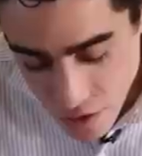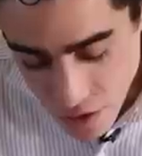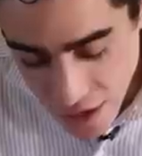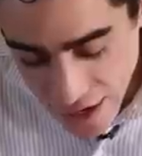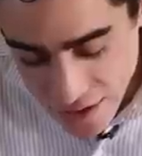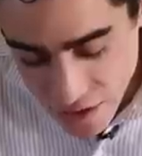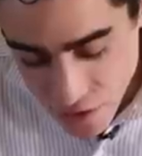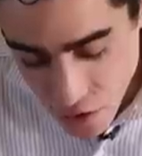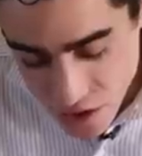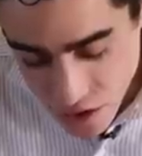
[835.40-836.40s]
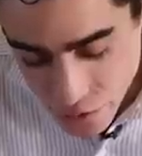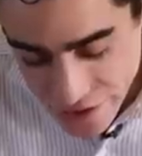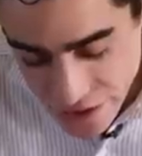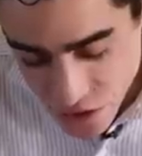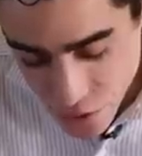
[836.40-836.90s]
Uh, Anna, thoughts on
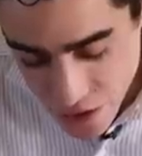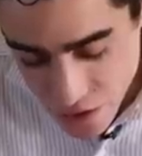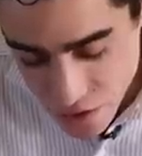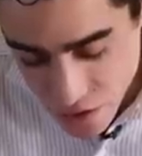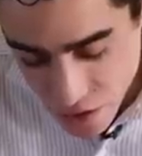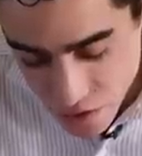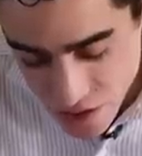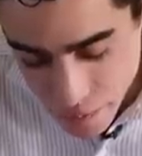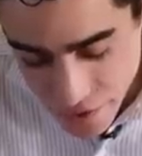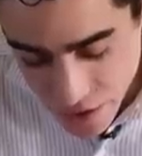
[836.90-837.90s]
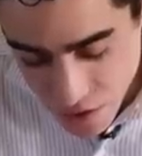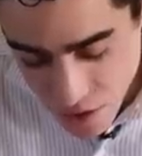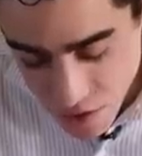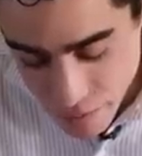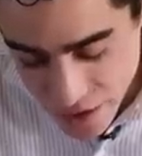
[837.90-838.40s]
recent trend using Ozempic or
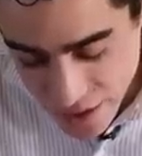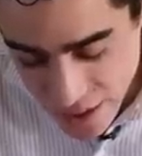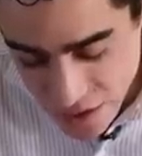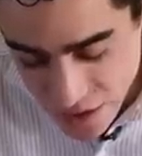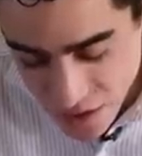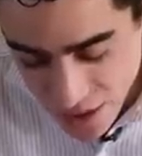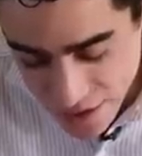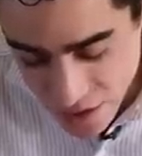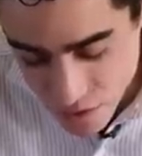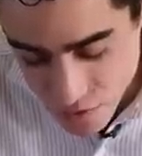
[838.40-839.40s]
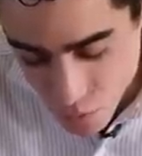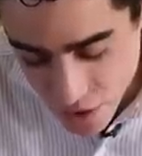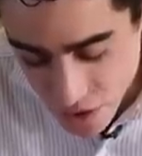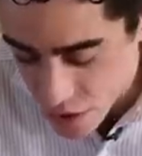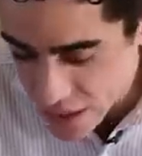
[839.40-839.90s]
other medications like it for
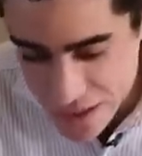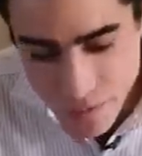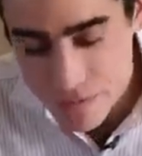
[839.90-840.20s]
weight loss?